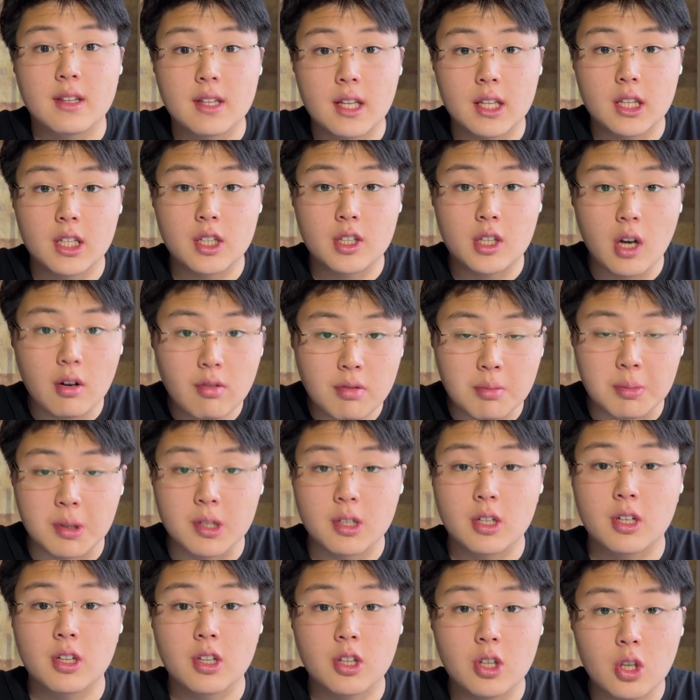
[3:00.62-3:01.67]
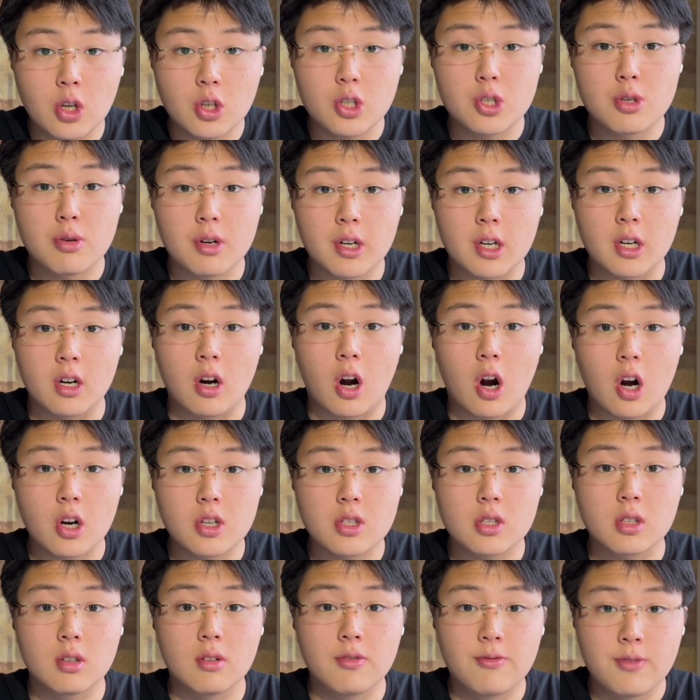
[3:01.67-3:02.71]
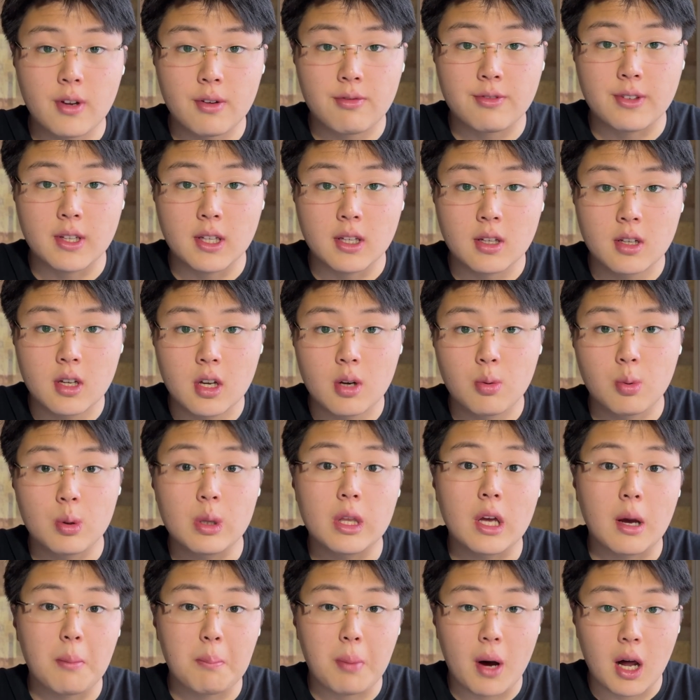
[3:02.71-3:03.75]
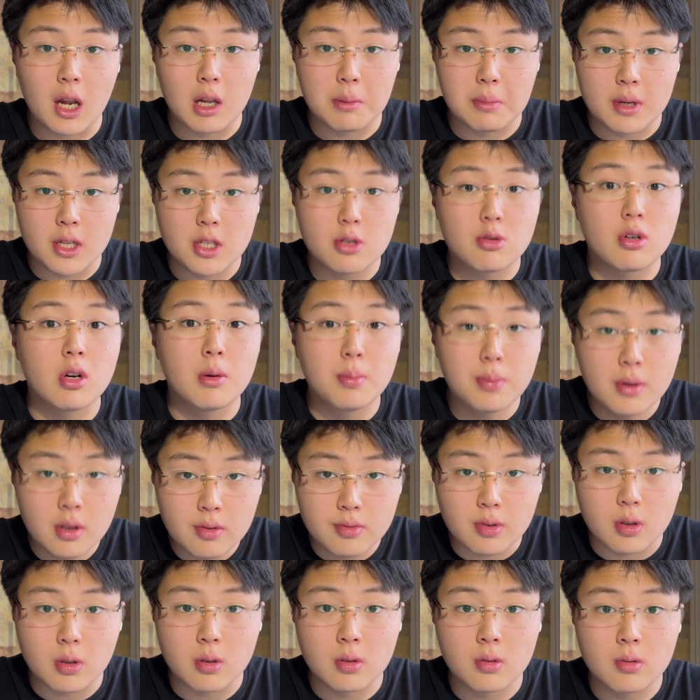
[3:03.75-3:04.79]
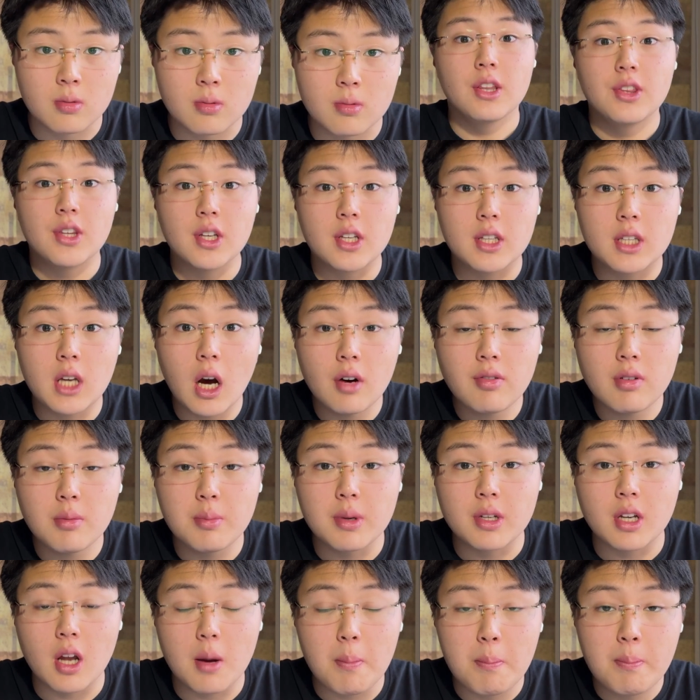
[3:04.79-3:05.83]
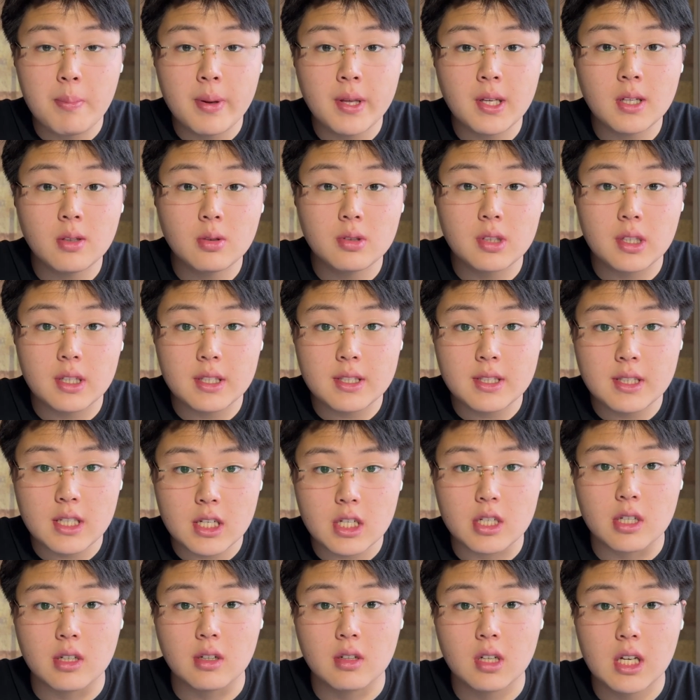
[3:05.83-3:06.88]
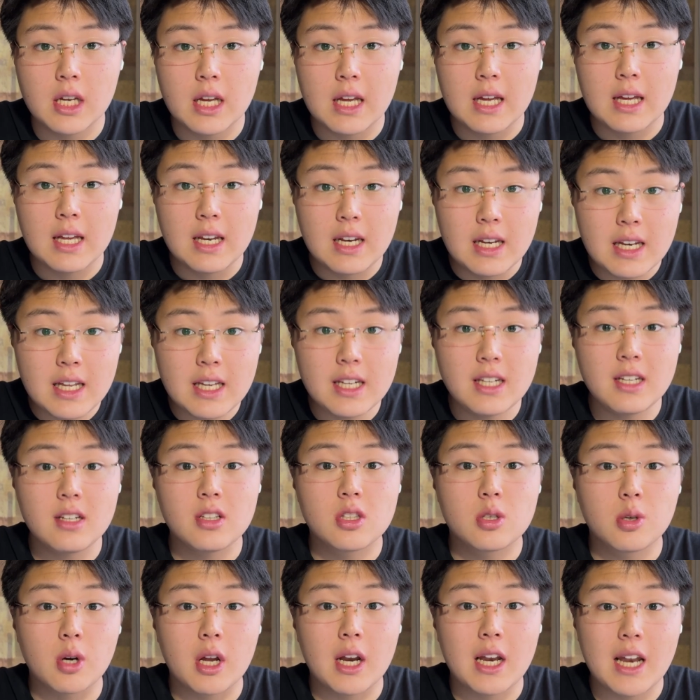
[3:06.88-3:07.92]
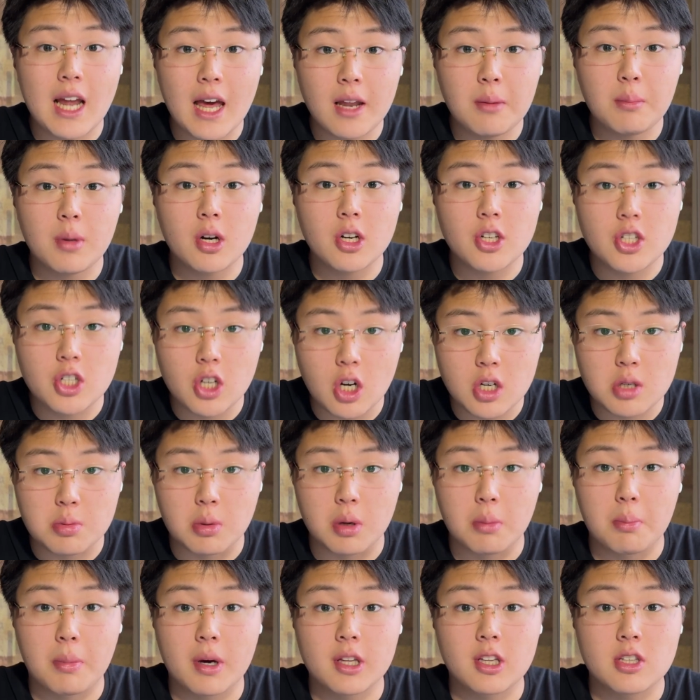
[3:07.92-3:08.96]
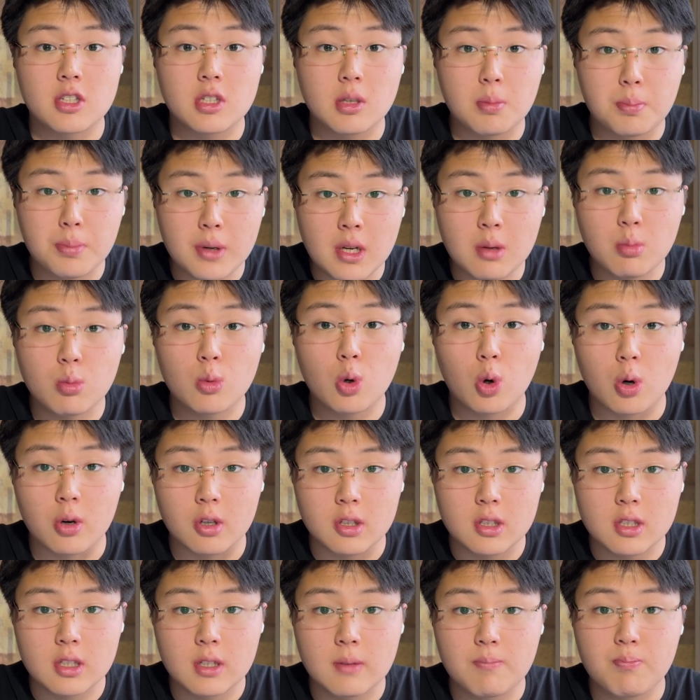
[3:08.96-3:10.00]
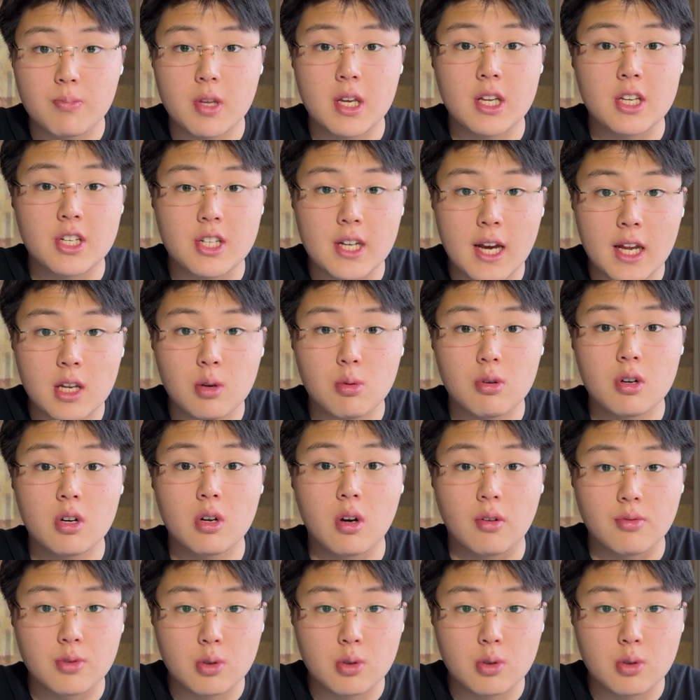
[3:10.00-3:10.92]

that the government could not trigger Article 50 without parliamentary approval. The government appealed the decision, leading to a landmark judgment by the Supreme Court in January of